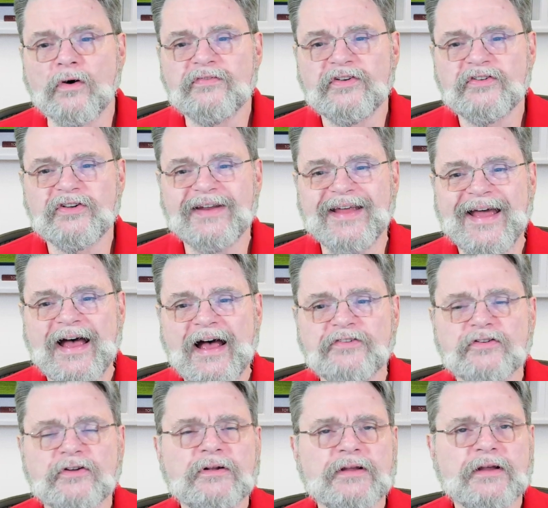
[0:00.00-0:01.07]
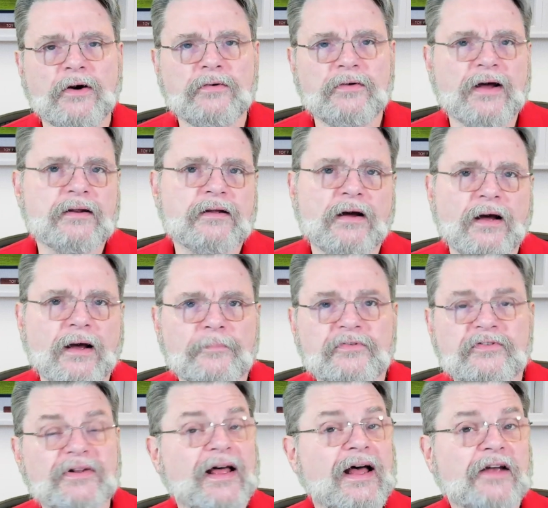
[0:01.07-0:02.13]
visit ask leo dot com
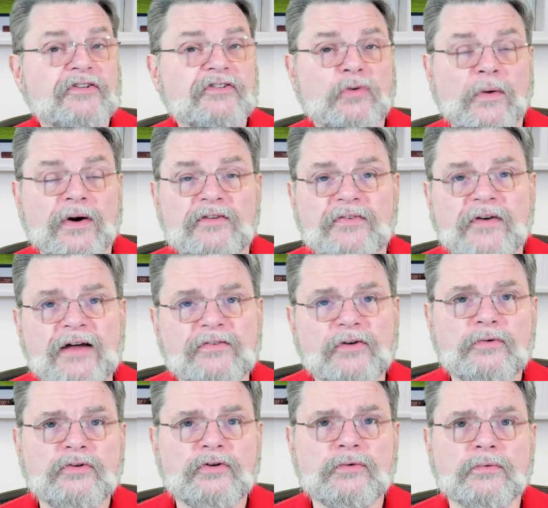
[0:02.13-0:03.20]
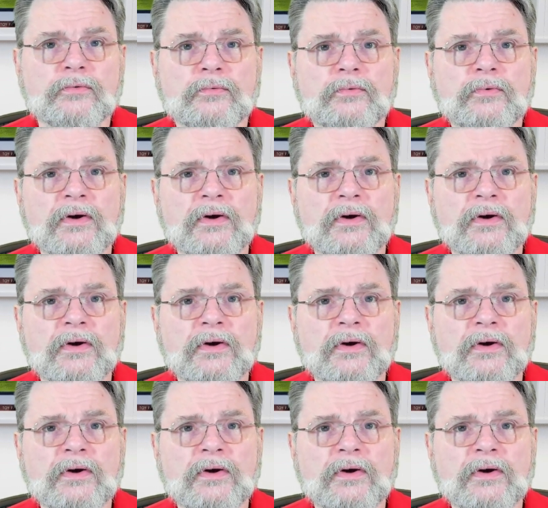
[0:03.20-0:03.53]
slash twenty-five oh two.